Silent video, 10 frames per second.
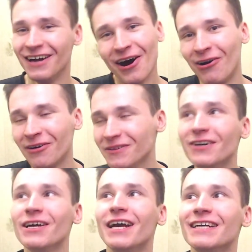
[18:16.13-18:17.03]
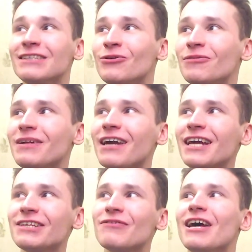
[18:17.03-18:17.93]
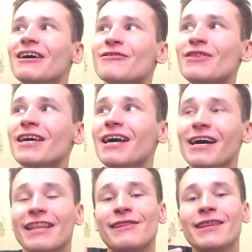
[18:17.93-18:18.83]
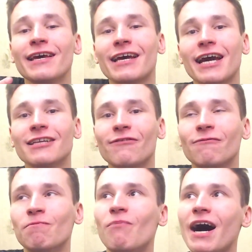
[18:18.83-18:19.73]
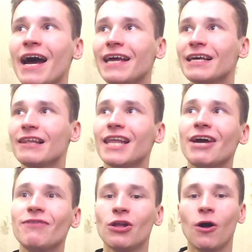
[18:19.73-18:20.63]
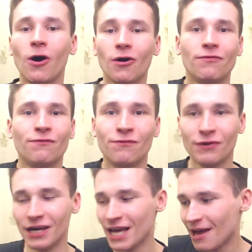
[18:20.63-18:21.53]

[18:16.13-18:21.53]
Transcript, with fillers: or no, it will be kind of the the kind of my level of uh,